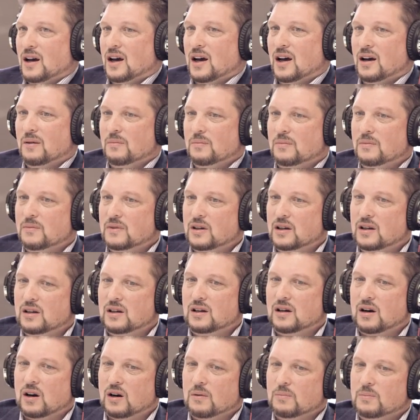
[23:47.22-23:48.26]
um,
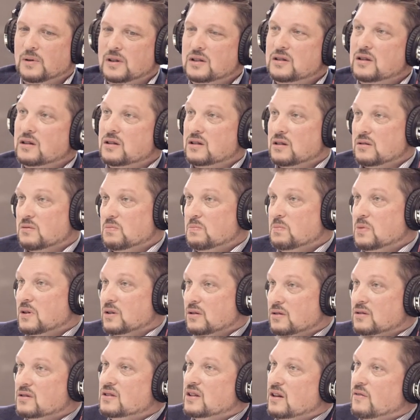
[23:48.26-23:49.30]
yeah. It, our business is
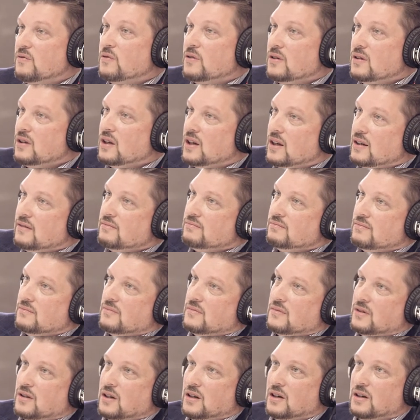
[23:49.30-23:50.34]
built differently,
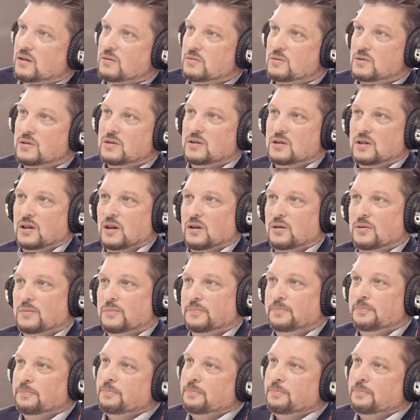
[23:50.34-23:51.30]
you know. So.